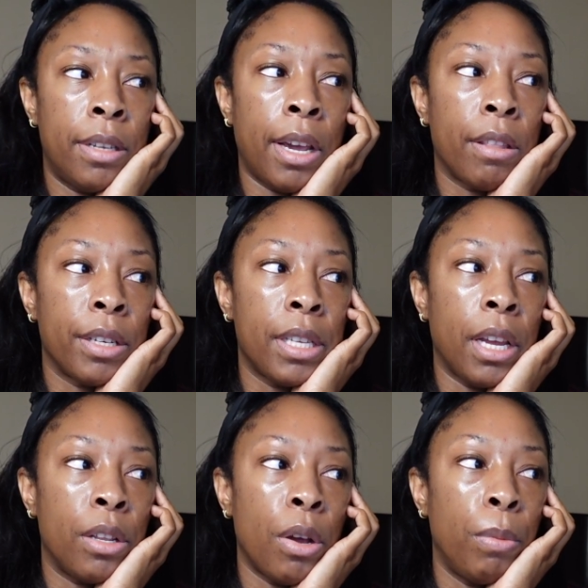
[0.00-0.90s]
now they're
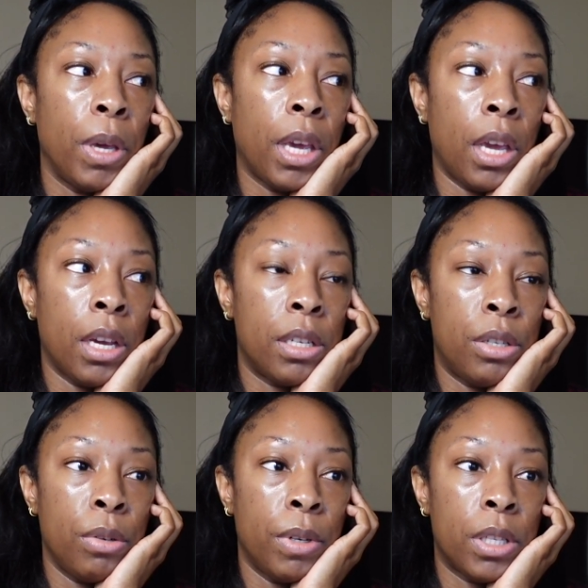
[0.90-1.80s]
saying no we can't
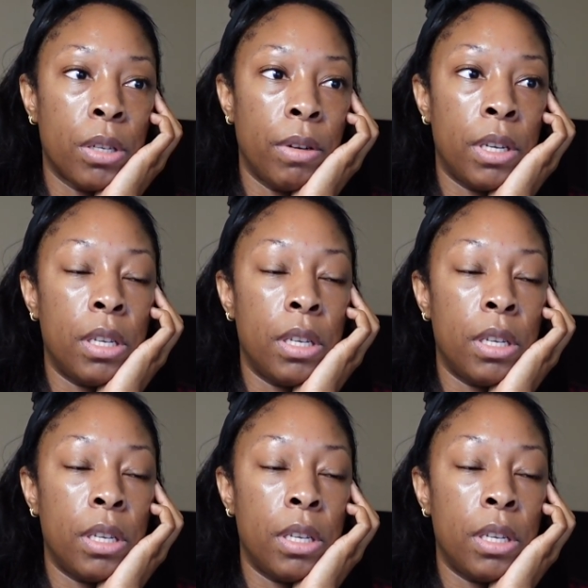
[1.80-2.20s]
do it so it